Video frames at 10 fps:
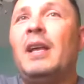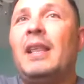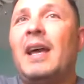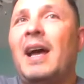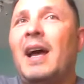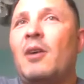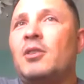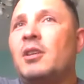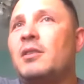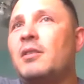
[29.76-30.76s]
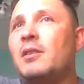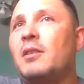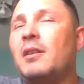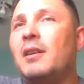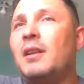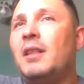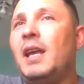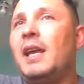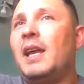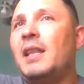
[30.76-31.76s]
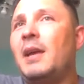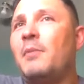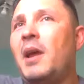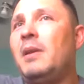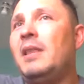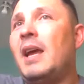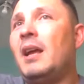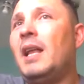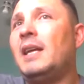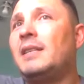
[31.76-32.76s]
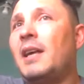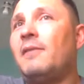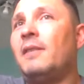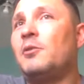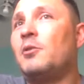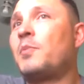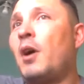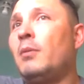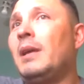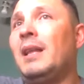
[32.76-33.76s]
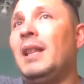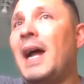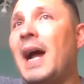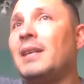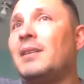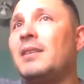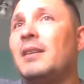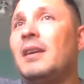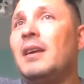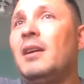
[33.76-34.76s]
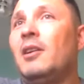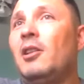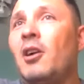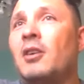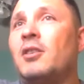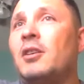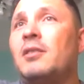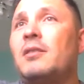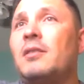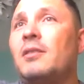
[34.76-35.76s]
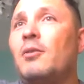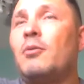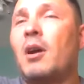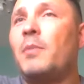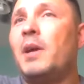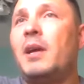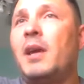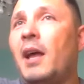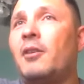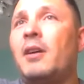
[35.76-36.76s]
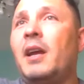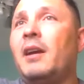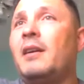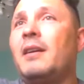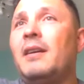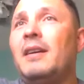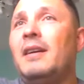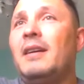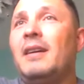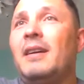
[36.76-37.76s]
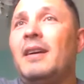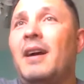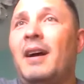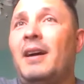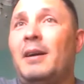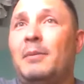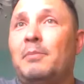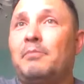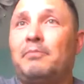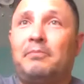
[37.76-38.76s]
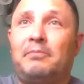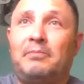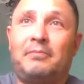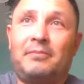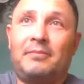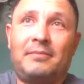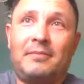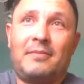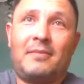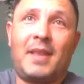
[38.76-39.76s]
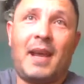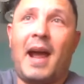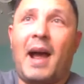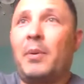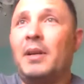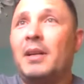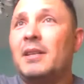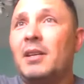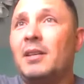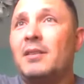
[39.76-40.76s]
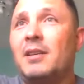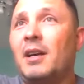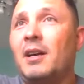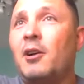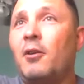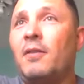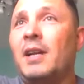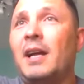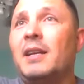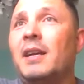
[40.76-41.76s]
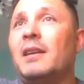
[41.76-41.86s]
only that, I was just thinking that maybe the LA Sevens was probably the last largest rugby gathering uh, that happened since COVID-19.